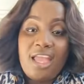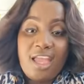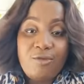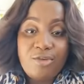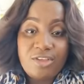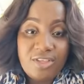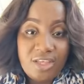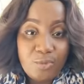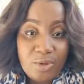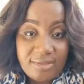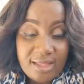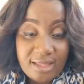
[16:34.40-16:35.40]

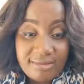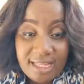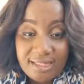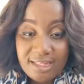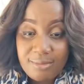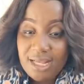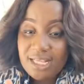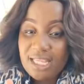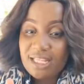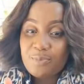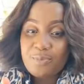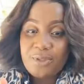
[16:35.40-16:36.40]
everything when that and them I
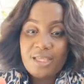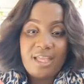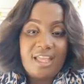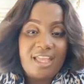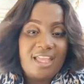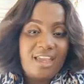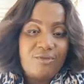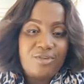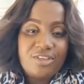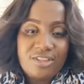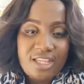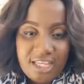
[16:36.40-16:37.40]
get peer,
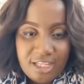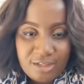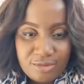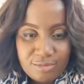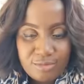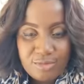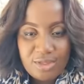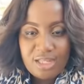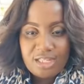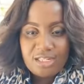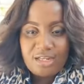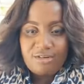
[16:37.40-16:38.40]
everything
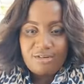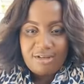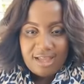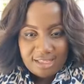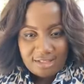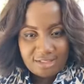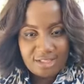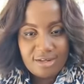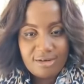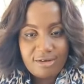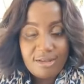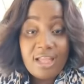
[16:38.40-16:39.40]
they right
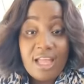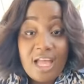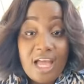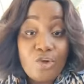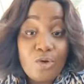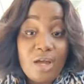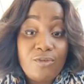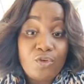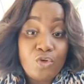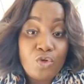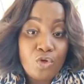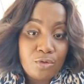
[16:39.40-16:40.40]
here. I don't have
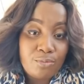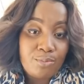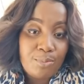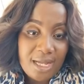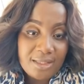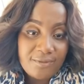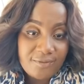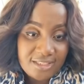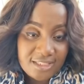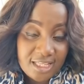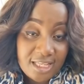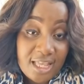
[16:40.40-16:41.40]
nothing bad to
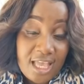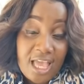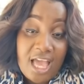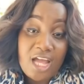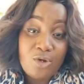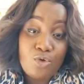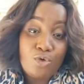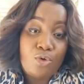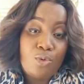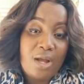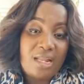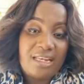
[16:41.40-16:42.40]
say. I don't
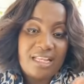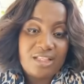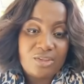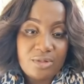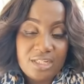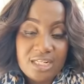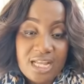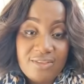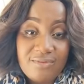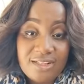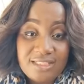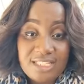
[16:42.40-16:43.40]
know what led to the
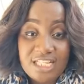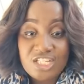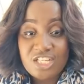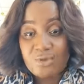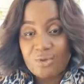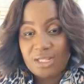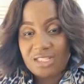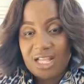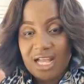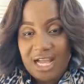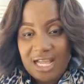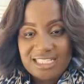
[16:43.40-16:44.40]
conversation, what
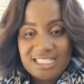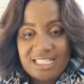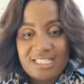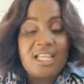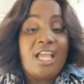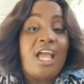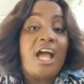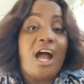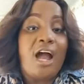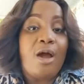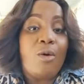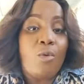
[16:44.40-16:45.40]
caused it,
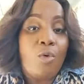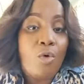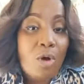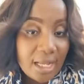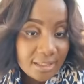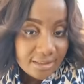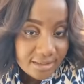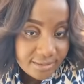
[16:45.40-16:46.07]
or what.